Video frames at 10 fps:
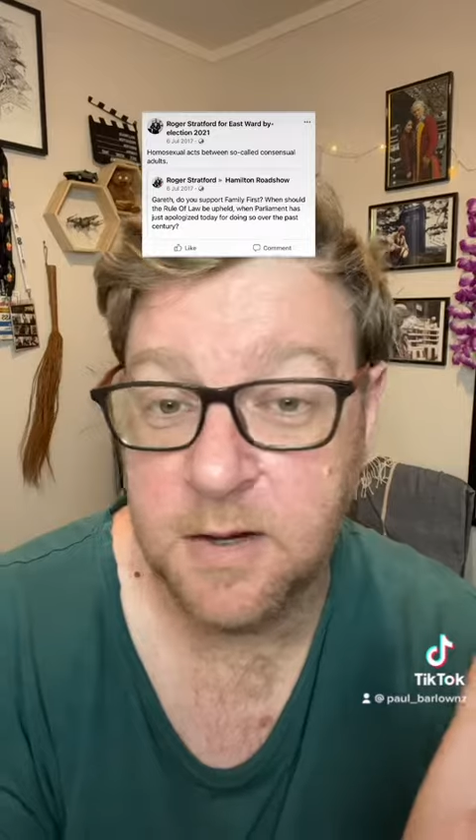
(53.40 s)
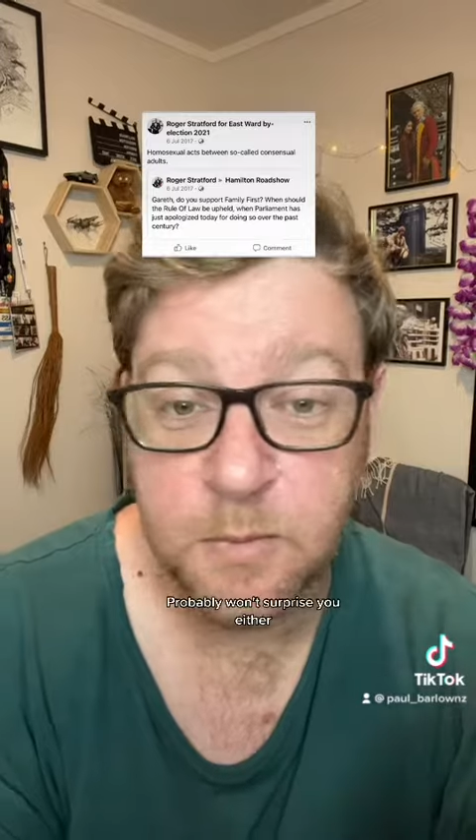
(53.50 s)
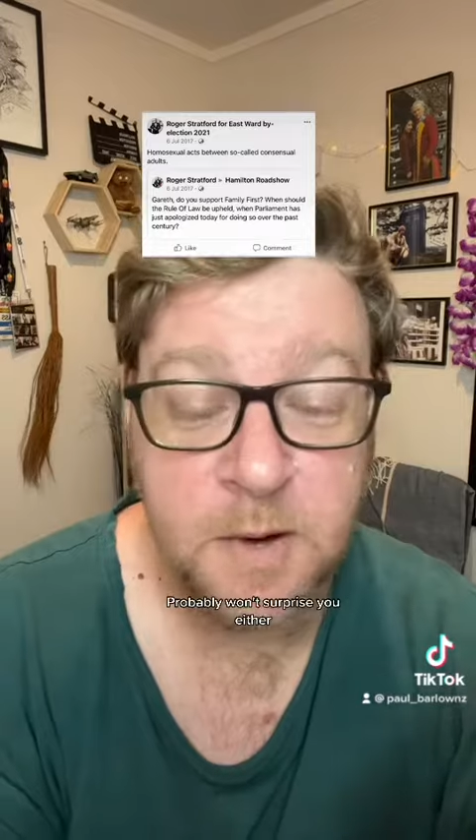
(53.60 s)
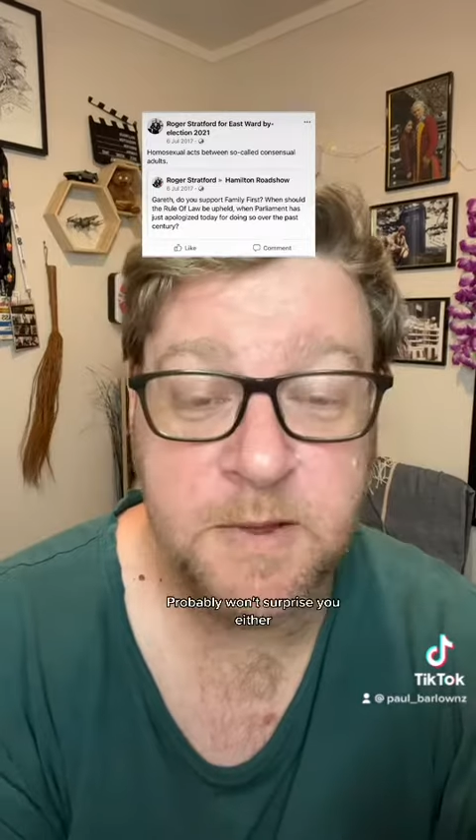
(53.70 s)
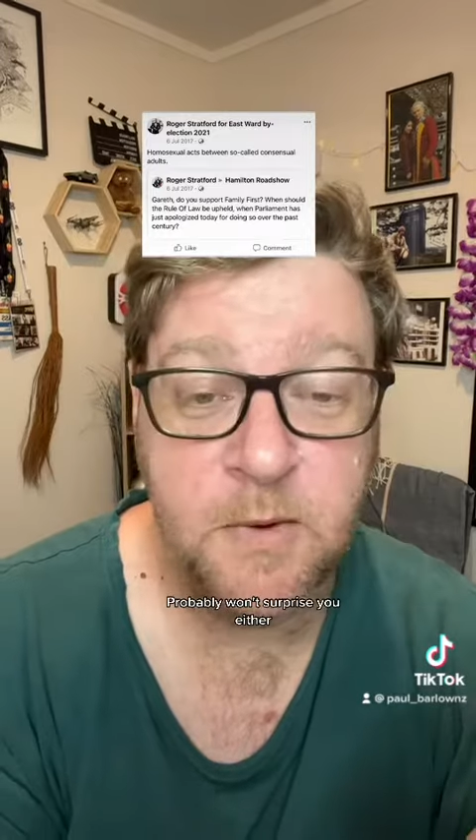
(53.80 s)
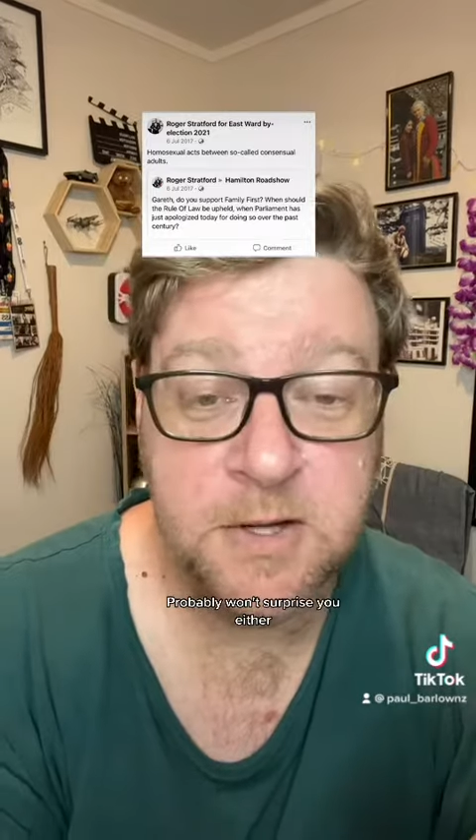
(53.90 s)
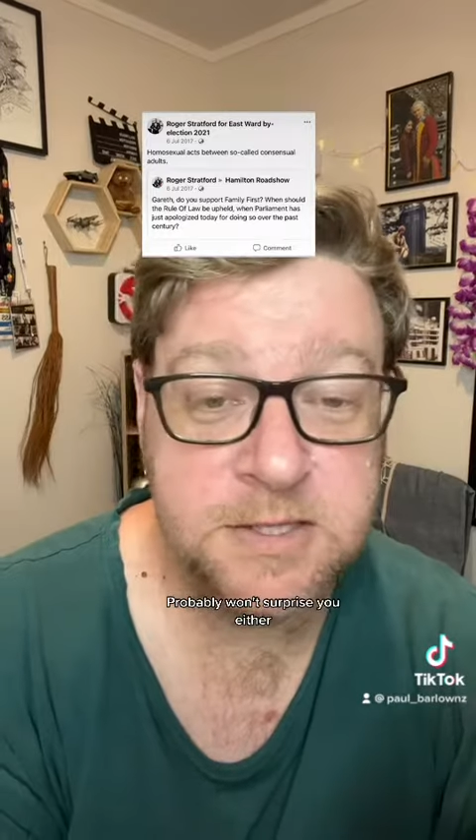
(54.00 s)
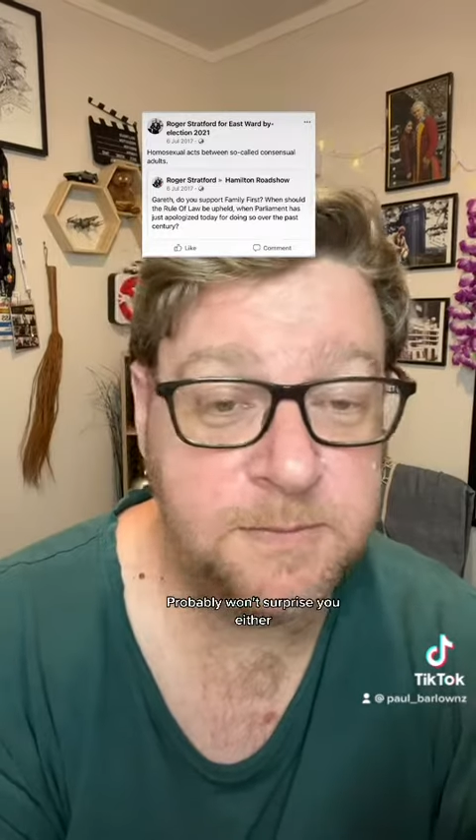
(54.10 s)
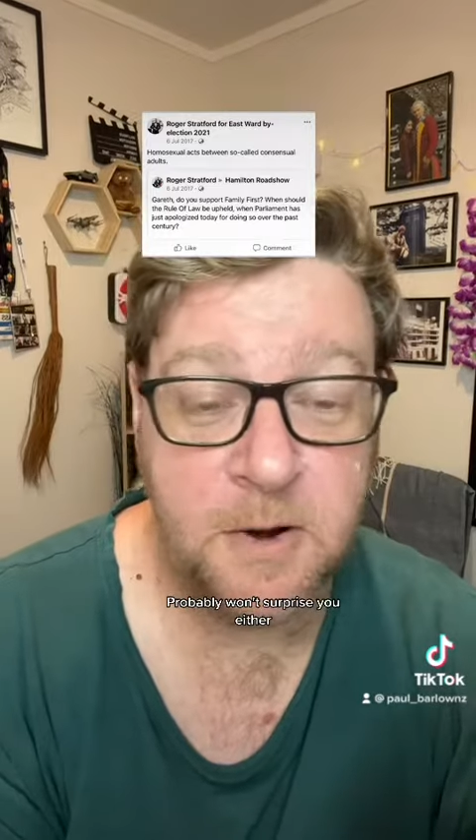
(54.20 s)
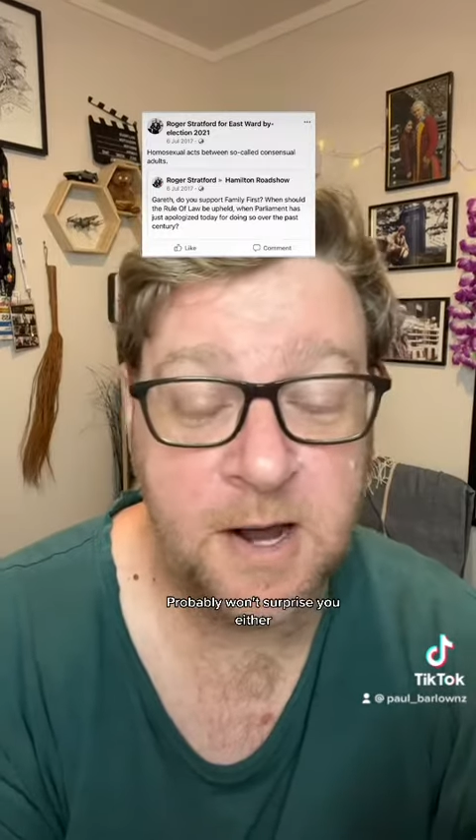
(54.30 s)
Probably won't
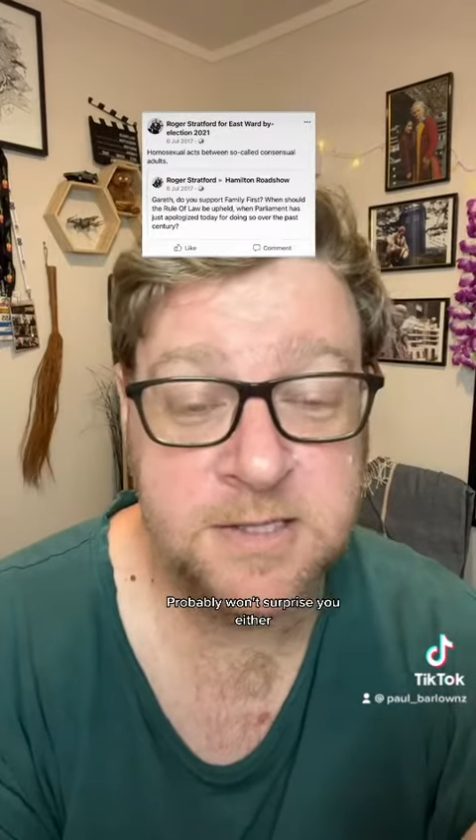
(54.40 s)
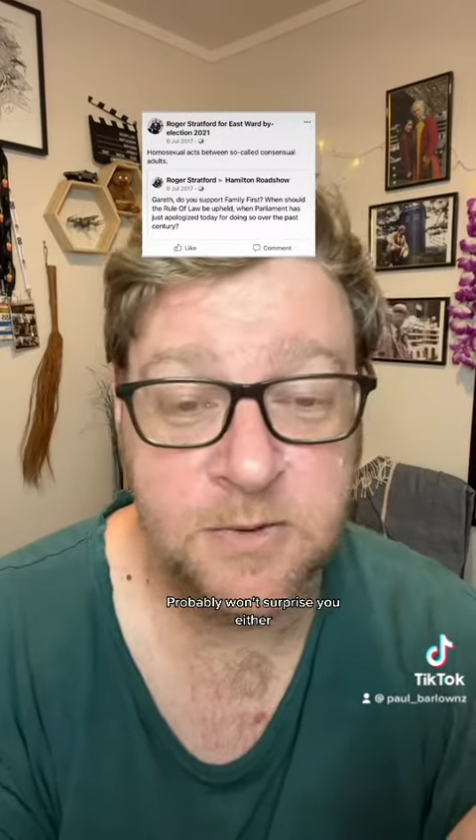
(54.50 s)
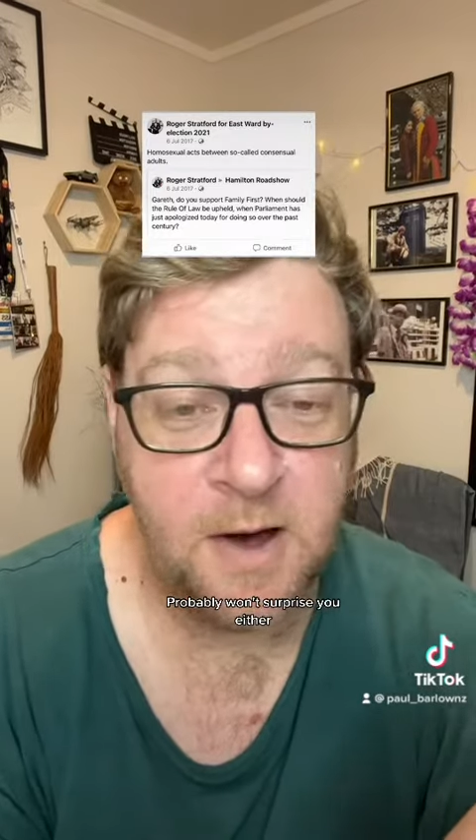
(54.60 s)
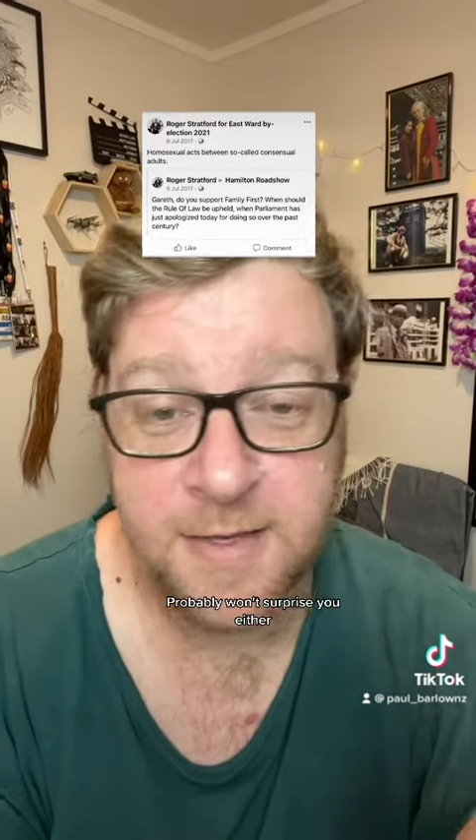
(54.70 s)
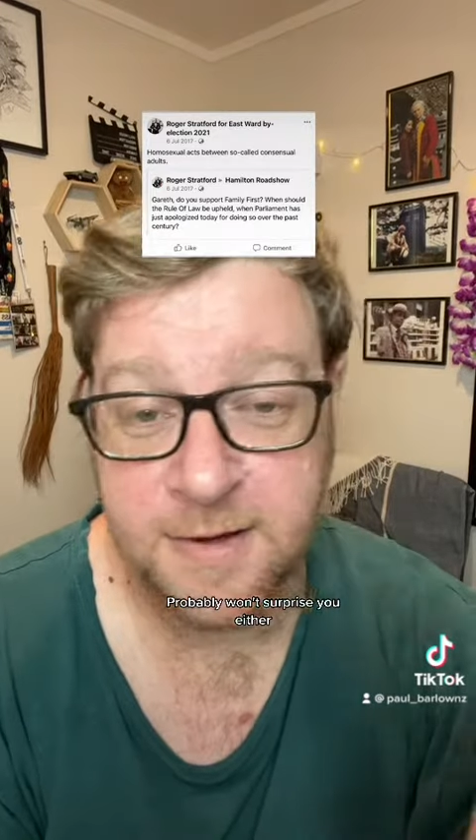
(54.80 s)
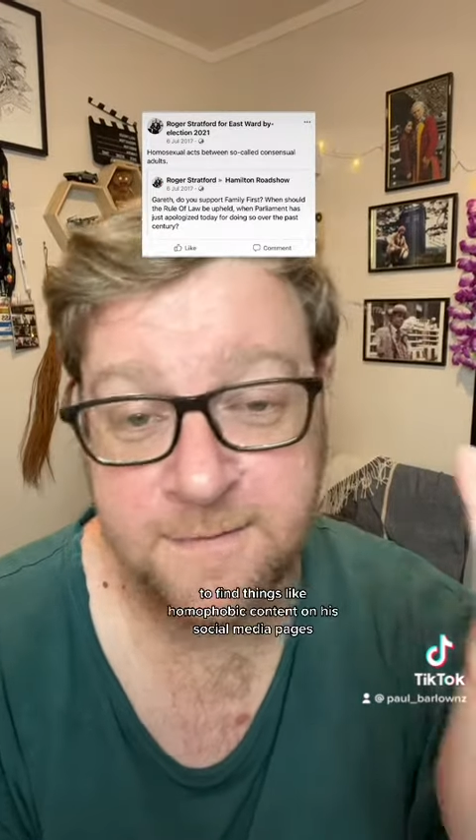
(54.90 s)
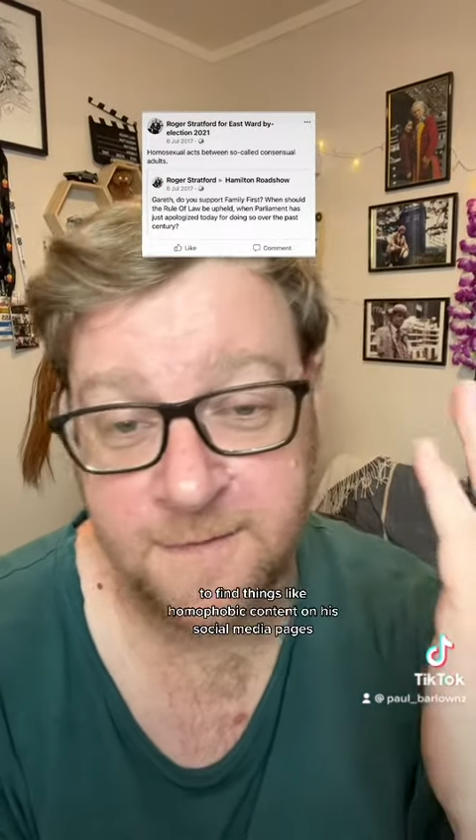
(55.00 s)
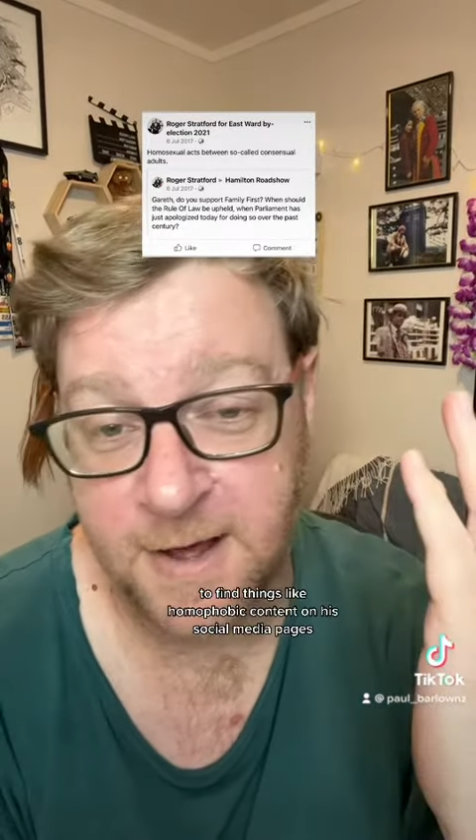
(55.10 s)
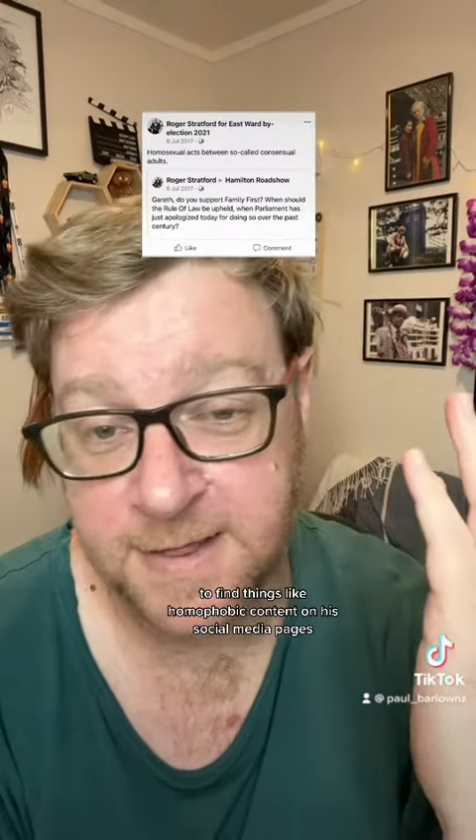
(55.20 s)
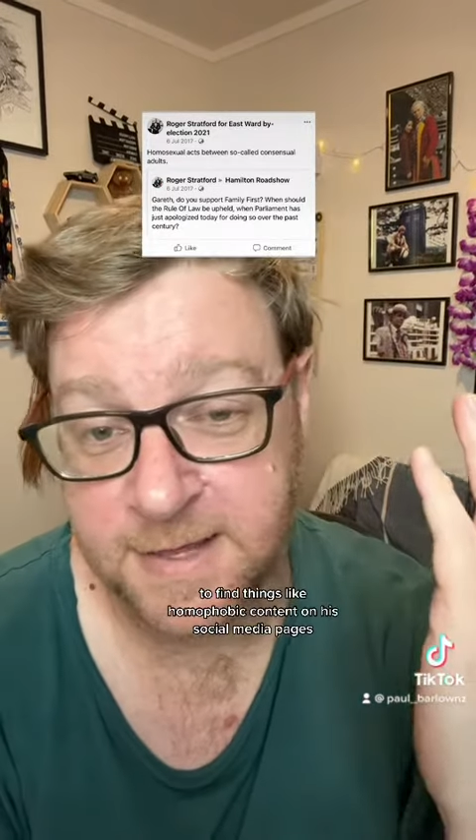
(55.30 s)
surprise you either to
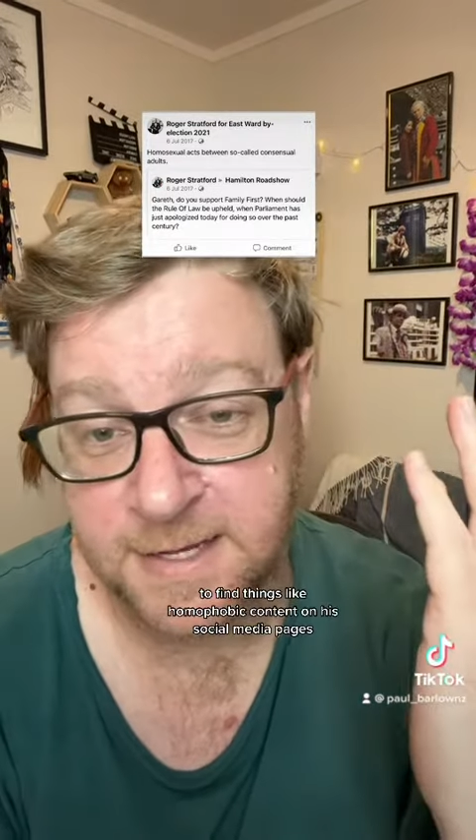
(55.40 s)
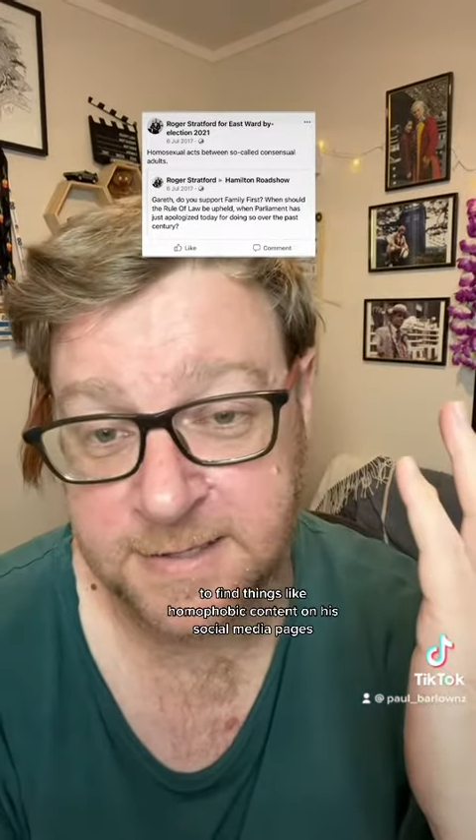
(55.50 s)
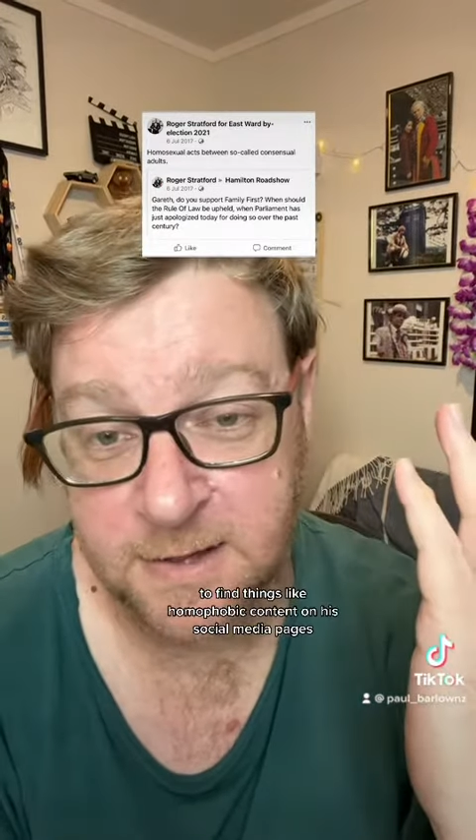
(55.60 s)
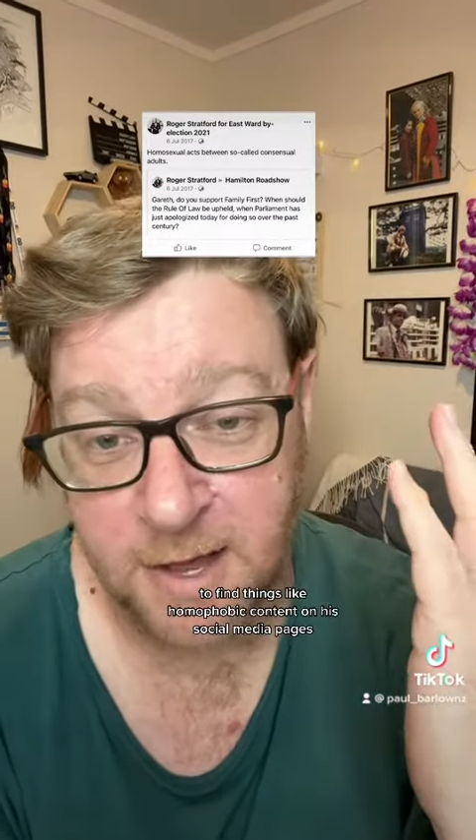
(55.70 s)
find things